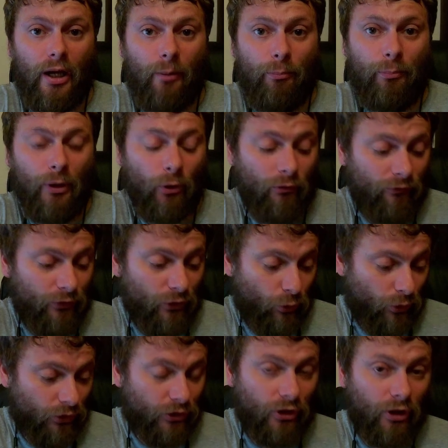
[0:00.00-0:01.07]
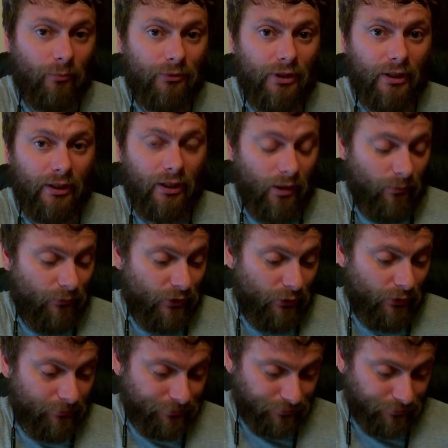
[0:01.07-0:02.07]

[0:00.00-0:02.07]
build for the quadcopter that I'm doing.